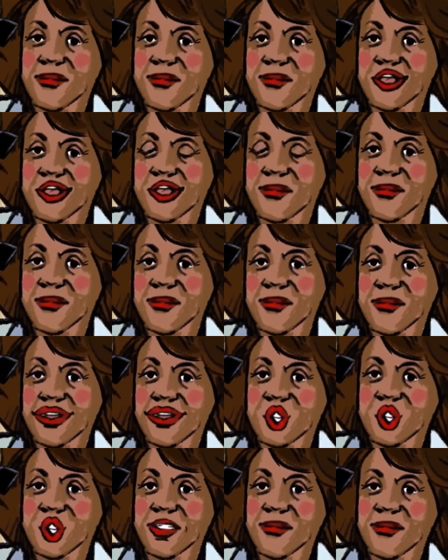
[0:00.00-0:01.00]
Did you
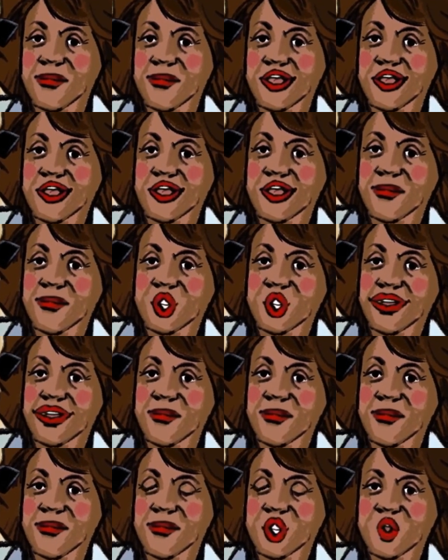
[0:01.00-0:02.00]
ask him if
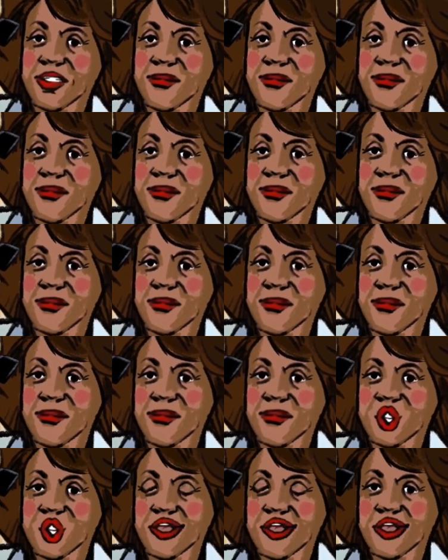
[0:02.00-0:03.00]
he would
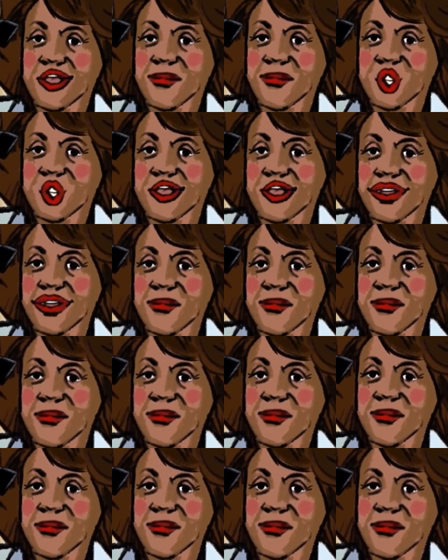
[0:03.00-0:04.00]
rethink
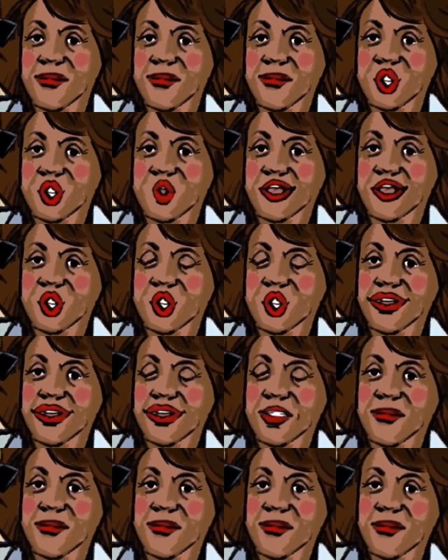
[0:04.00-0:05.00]
signing the
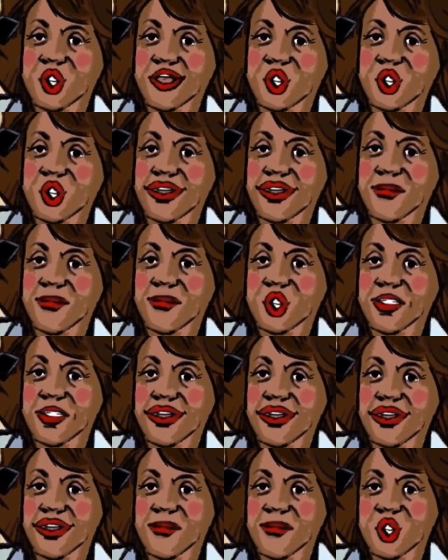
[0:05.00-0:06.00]
Paris
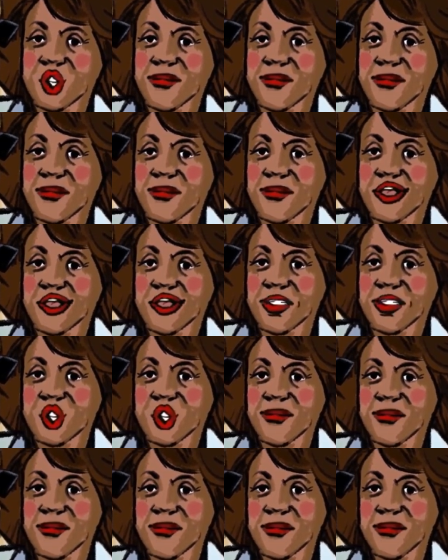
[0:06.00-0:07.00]
Agreement? It, was that your
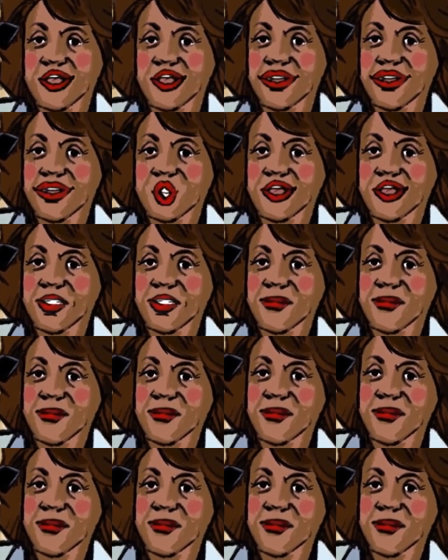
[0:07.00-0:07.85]
question to him?